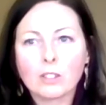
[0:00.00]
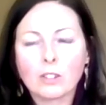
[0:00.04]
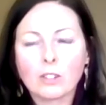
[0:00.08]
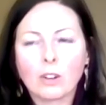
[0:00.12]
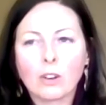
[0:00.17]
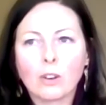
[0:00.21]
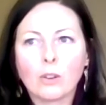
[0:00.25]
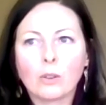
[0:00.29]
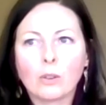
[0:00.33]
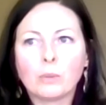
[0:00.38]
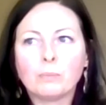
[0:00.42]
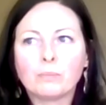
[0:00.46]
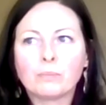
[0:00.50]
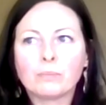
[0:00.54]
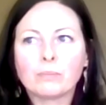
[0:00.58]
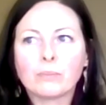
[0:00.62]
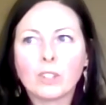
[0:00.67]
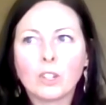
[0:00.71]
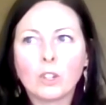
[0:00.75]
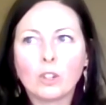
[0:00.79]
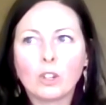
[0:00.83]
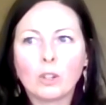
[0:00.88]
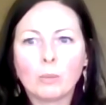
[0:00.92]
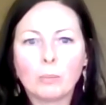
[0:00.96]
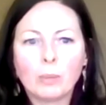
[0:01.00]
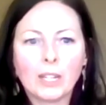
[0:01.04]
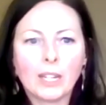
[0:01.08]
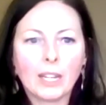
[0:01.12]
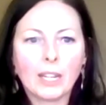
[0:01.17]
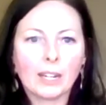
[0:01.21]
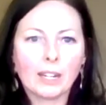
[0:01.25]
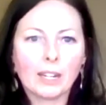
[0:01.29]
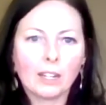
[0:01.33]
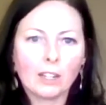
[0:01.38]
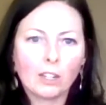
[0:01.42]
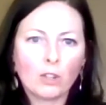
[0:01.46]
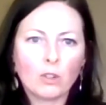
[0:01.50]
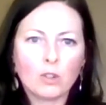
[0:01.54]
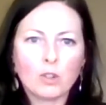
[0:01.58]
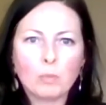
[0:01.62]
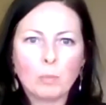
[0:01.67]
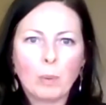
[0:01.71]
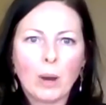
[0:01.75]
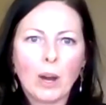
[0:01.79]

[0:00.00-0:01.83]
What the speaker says: So you could be getting a huge